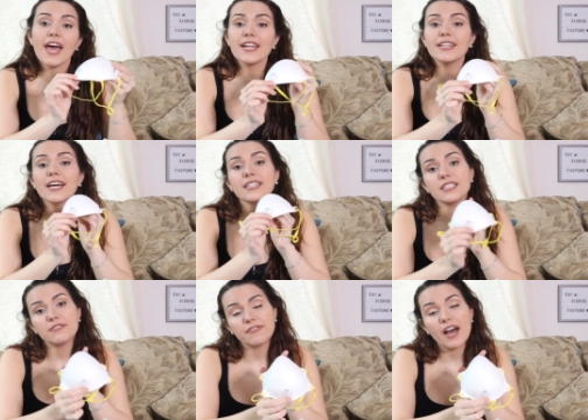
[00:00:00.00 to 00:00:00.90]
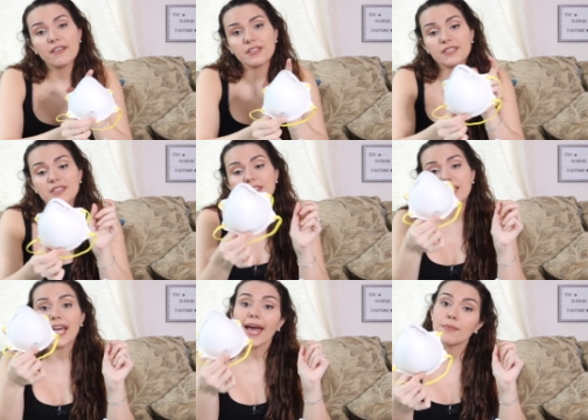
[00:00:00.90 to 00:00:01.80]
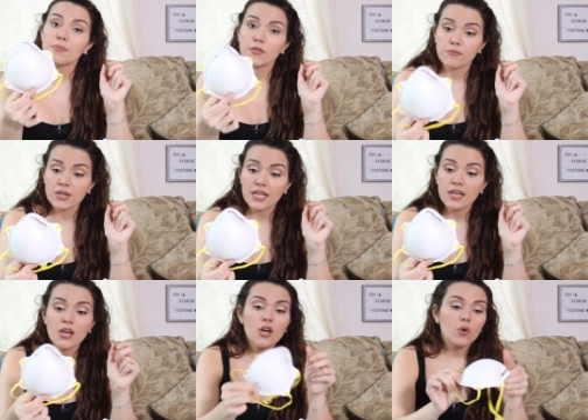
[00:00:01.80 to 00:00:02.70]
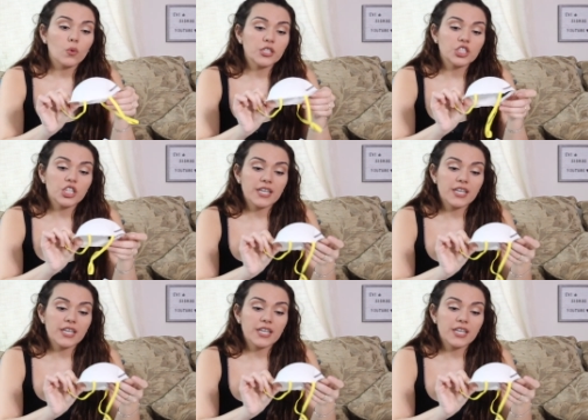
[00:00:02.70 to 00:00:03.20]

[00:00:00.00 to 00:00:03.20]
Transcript: N95. This is the M3, which